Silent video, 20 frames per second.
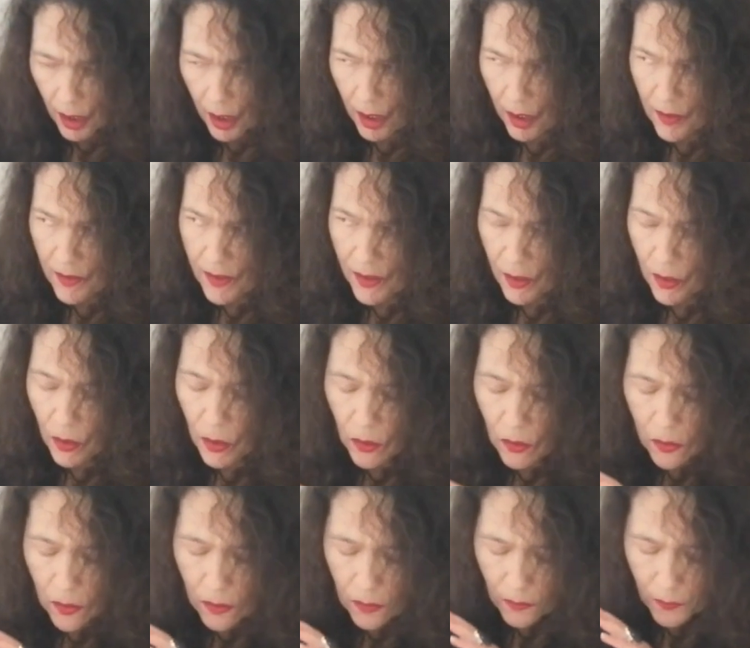It's a
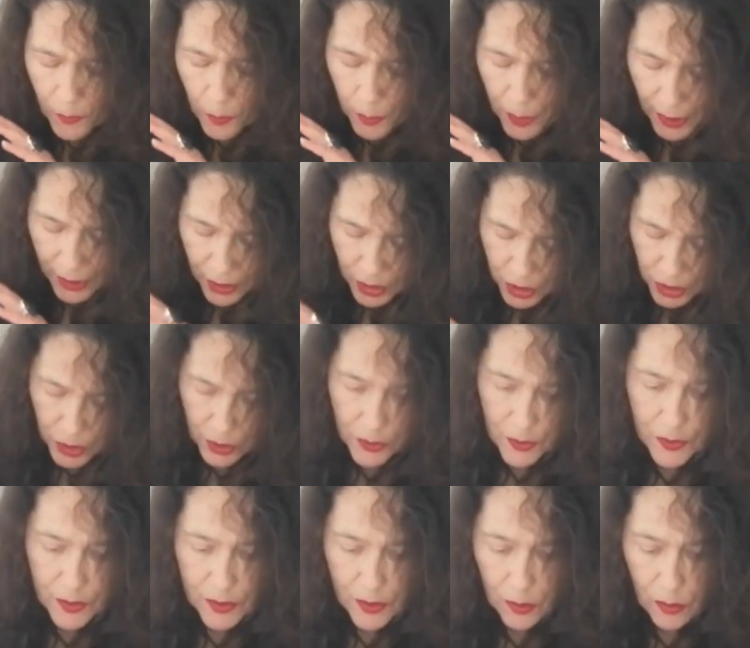call for
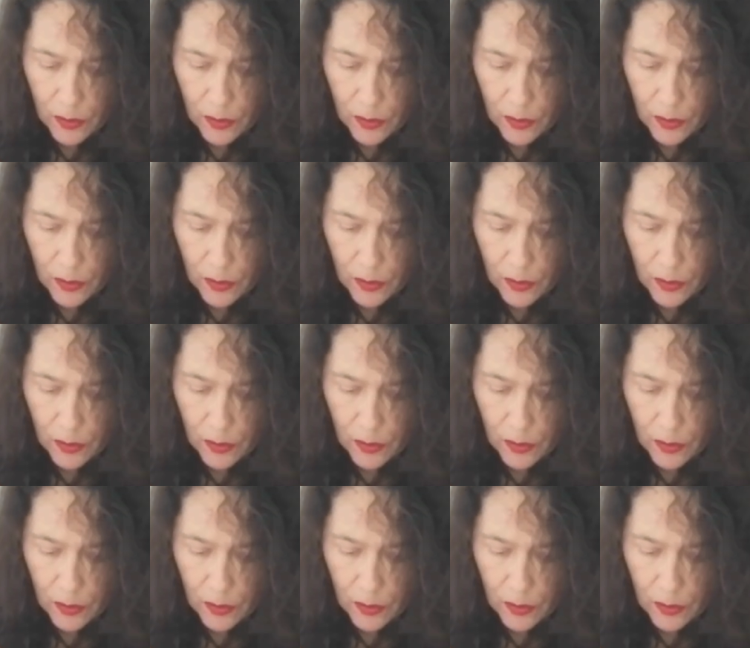patience